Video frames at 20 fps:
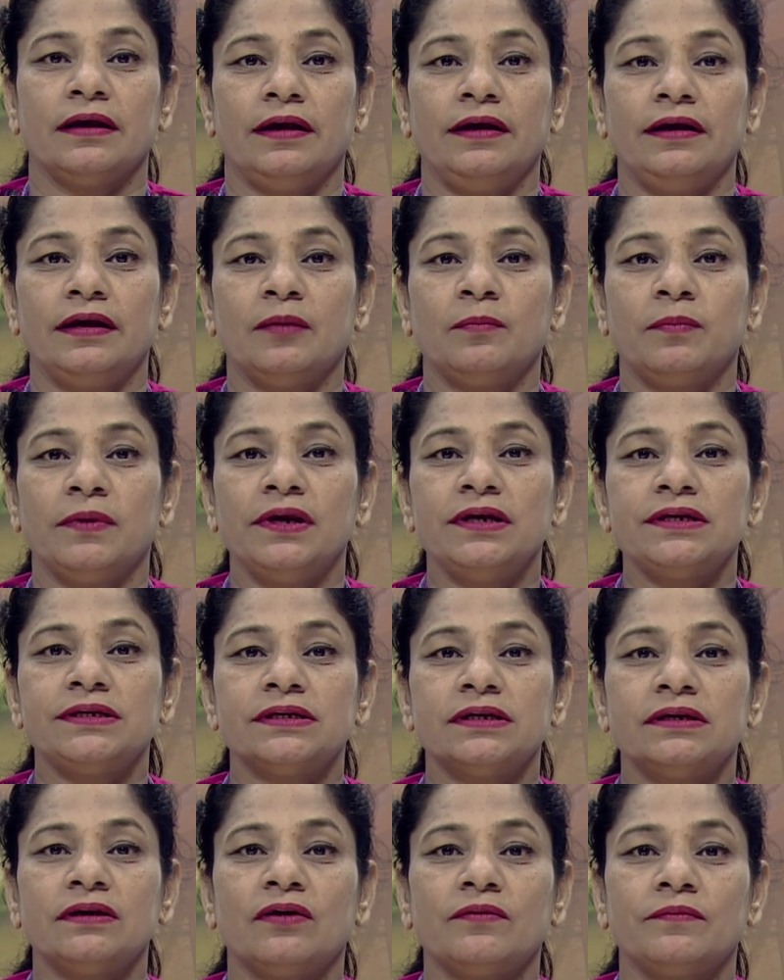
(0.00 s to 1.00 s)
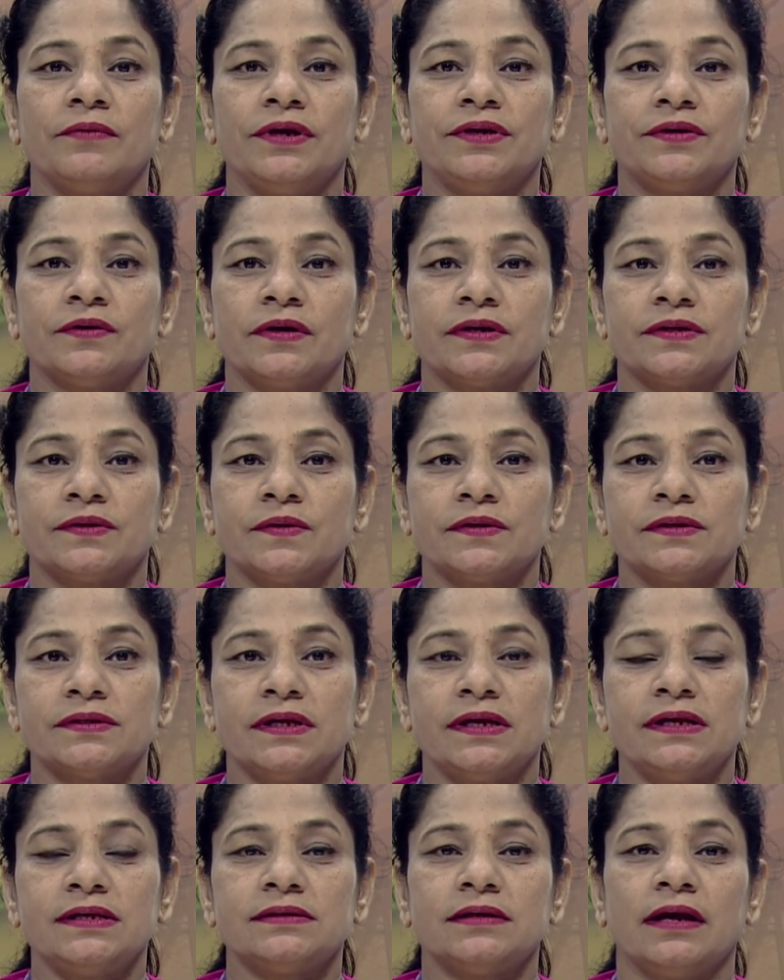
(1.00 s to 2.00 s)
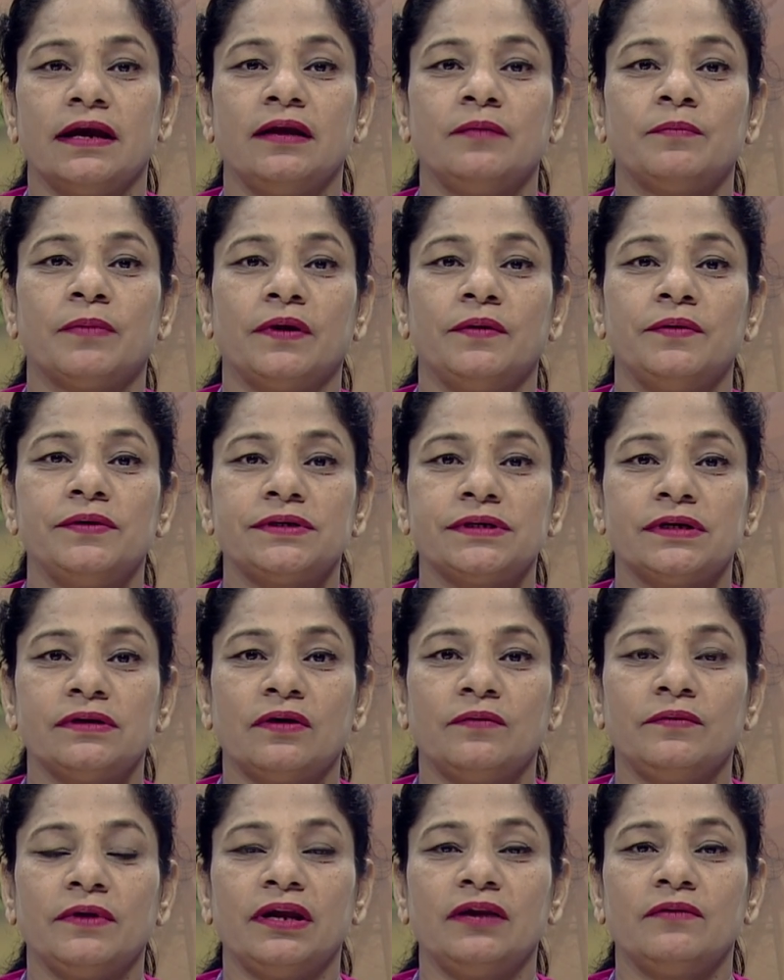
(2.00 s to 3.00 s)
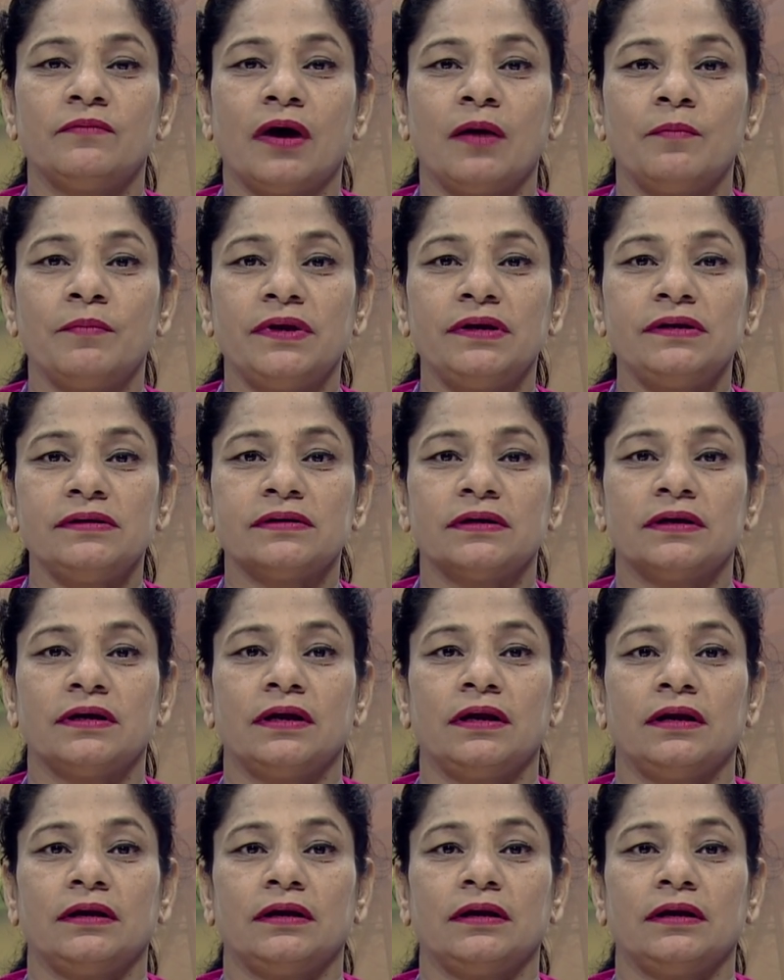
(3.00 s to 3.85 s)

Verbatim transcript: in depletion of natural resources and pollution of the environment